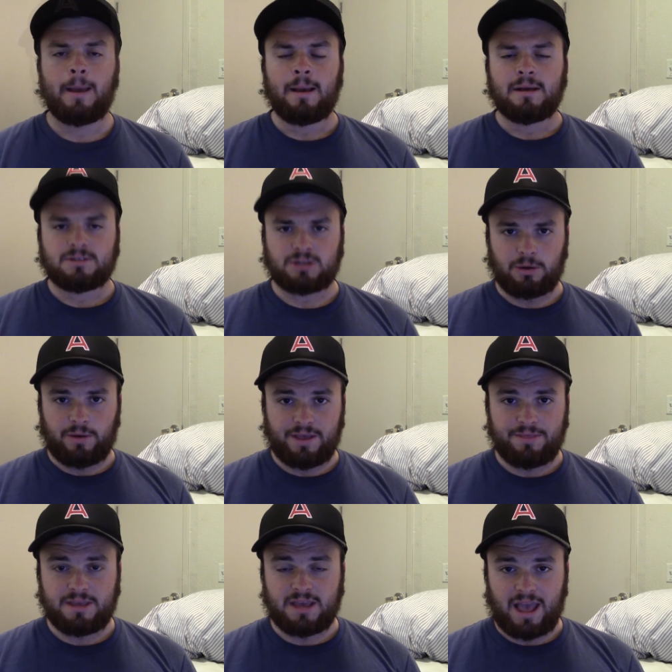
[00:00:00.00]
So
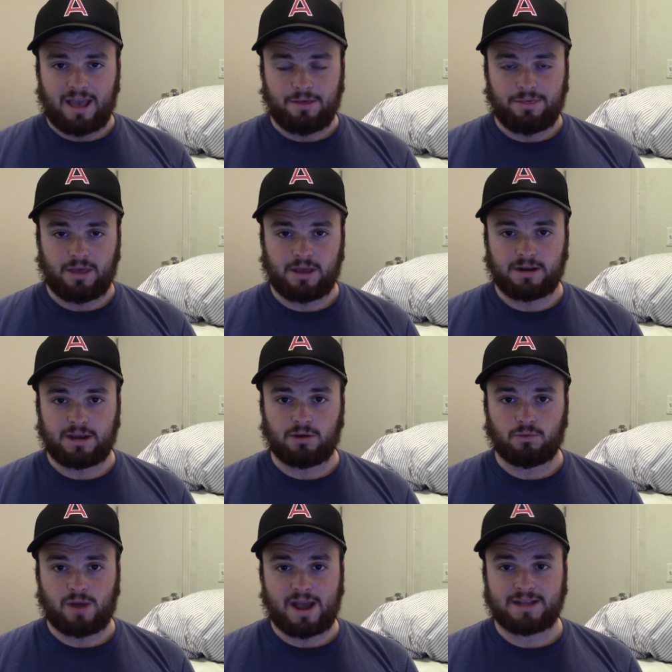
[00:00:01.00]
in the eighth
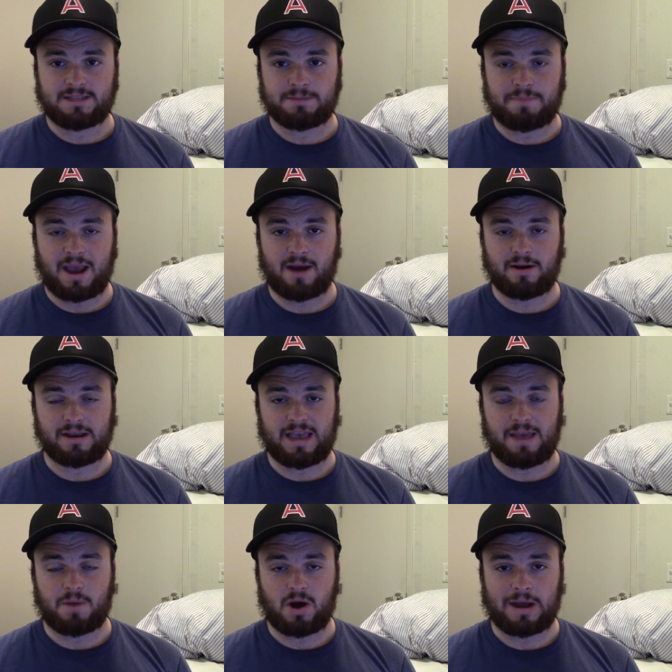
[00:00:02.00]
inning, Ryan Tepera
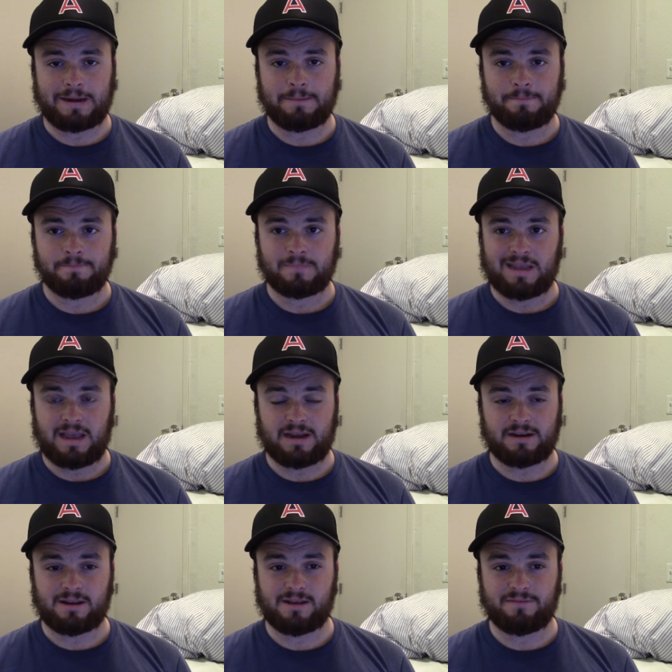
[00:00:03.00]
came on,
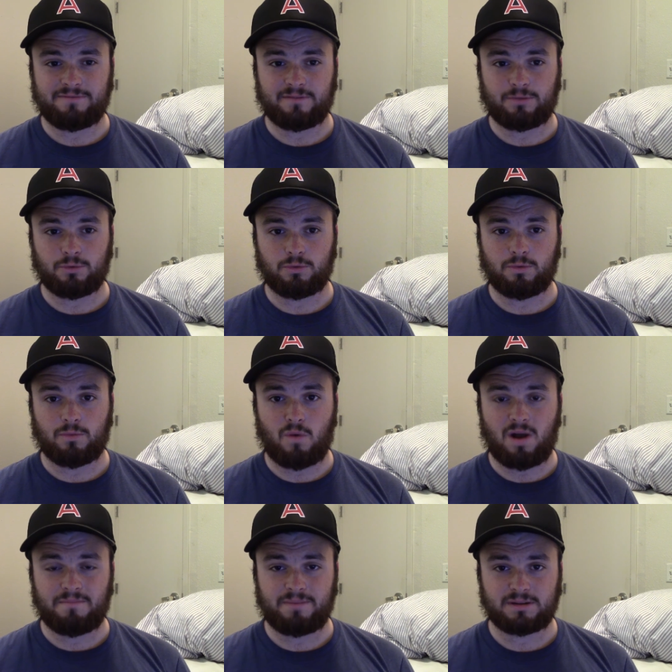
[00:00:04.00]
and he threw
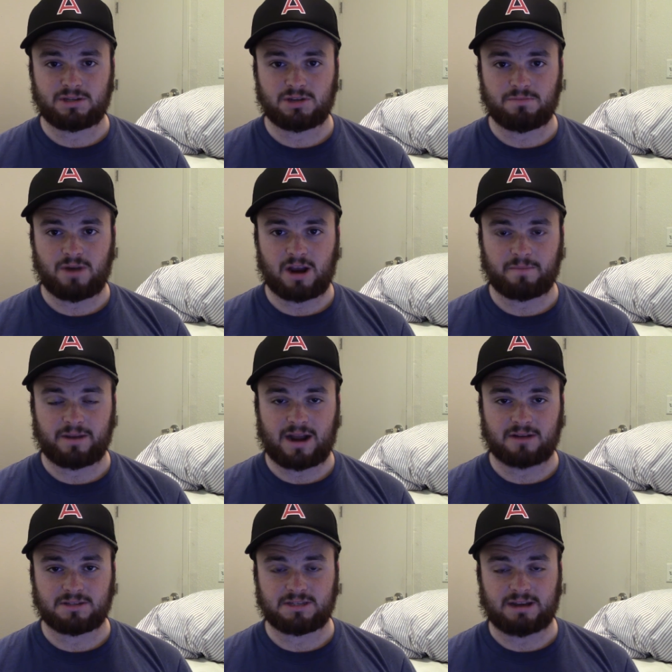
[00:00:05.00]
one pitch to Bregman
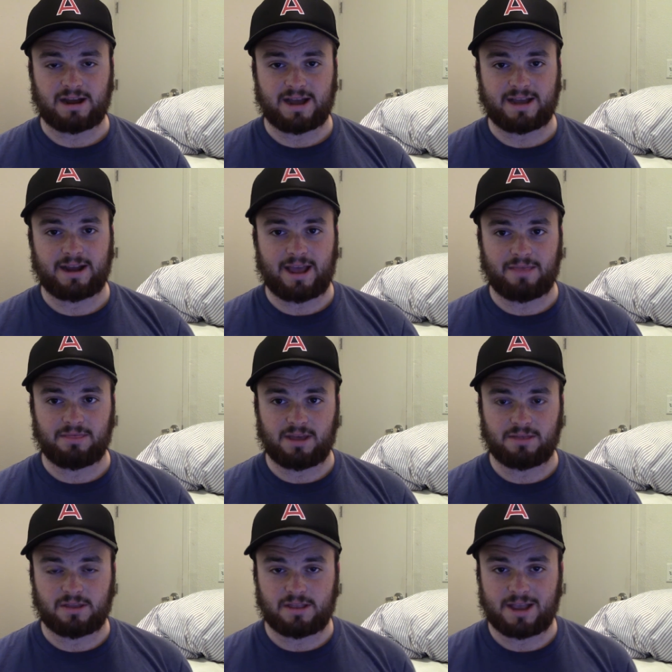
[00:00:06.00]
outside, and
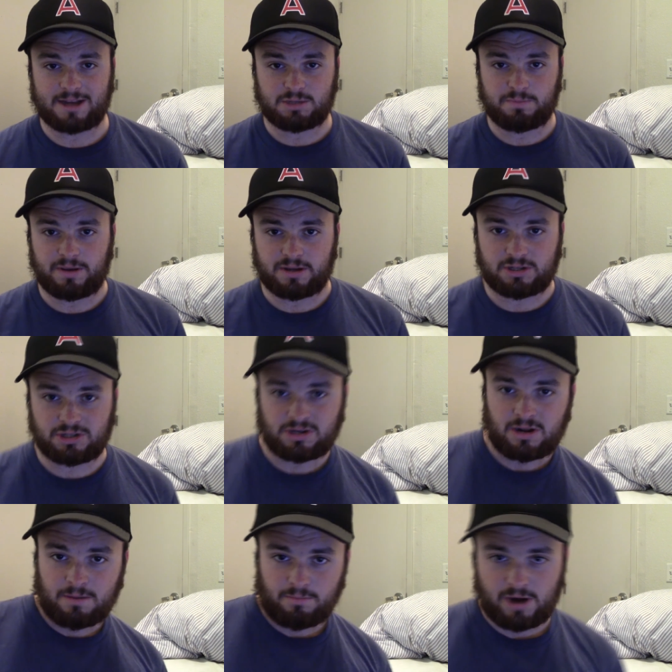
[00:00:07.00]
then the next pitch,
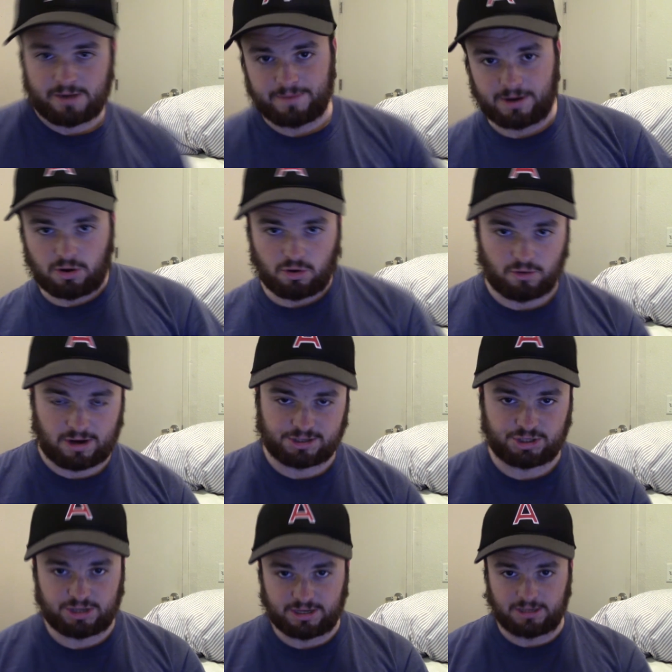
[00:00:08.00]
Bregman
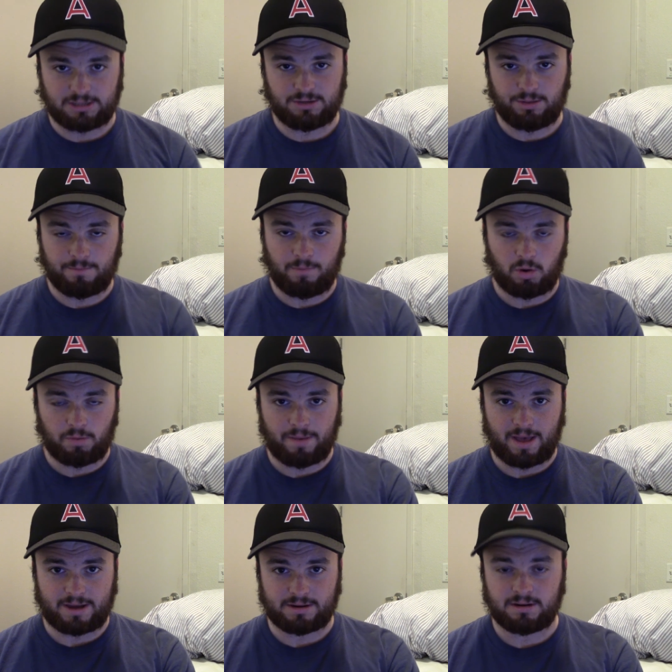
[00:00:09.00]
crushed it into the
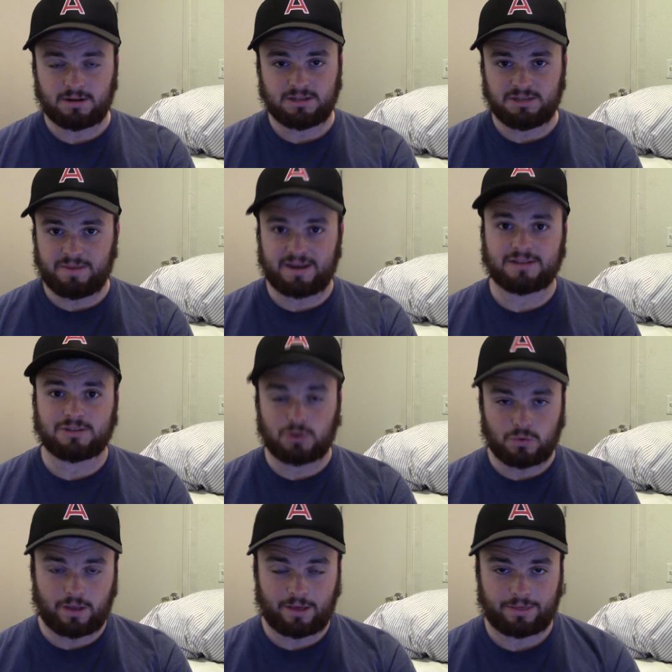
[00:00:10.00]
bullpen to make
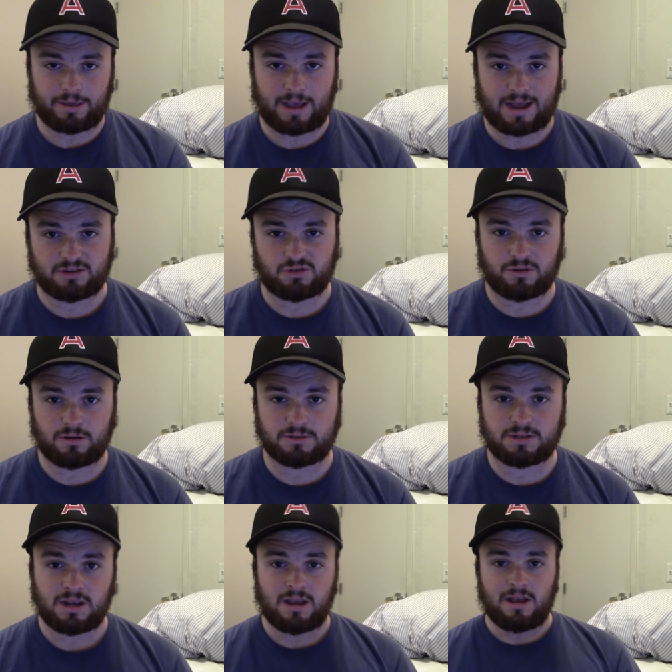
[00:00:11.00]
it 2 nothing.
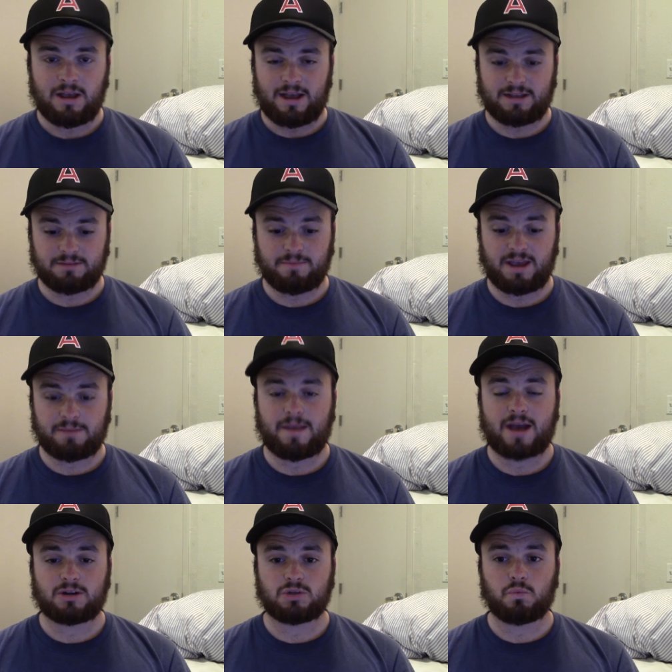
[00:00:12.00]
Astros. And to make
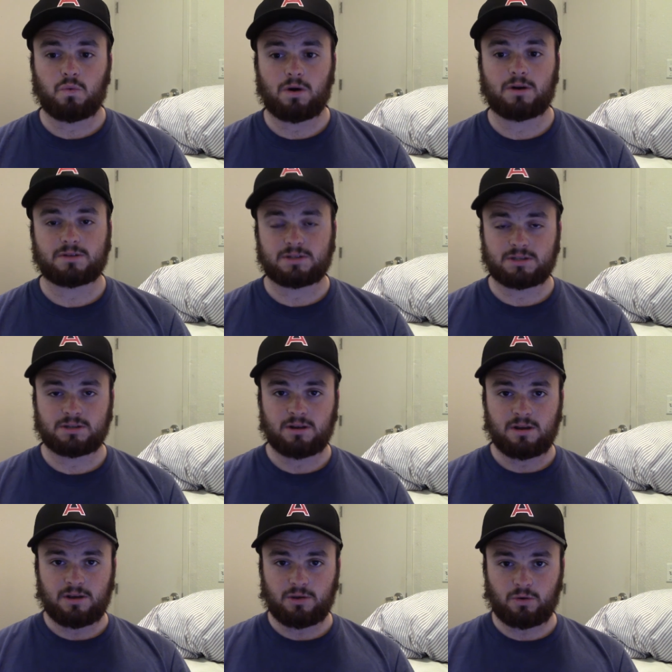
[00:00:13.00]
matters worse,
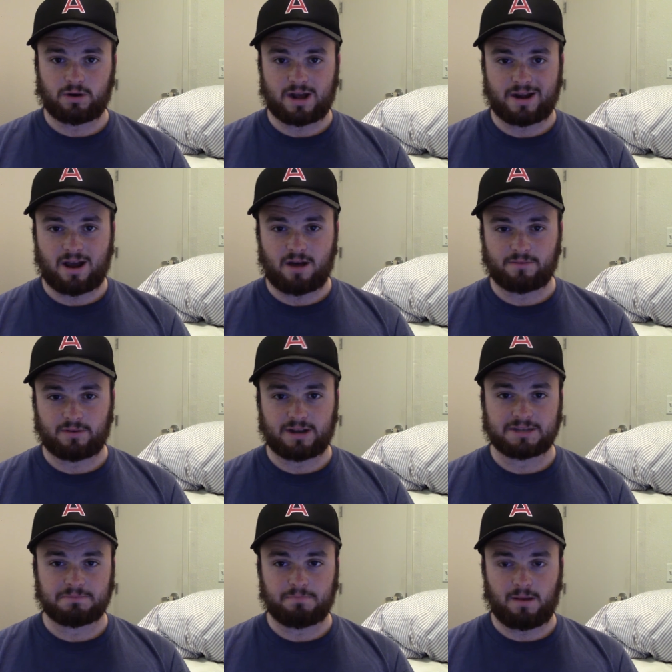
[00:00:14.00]
Jordan Alvarez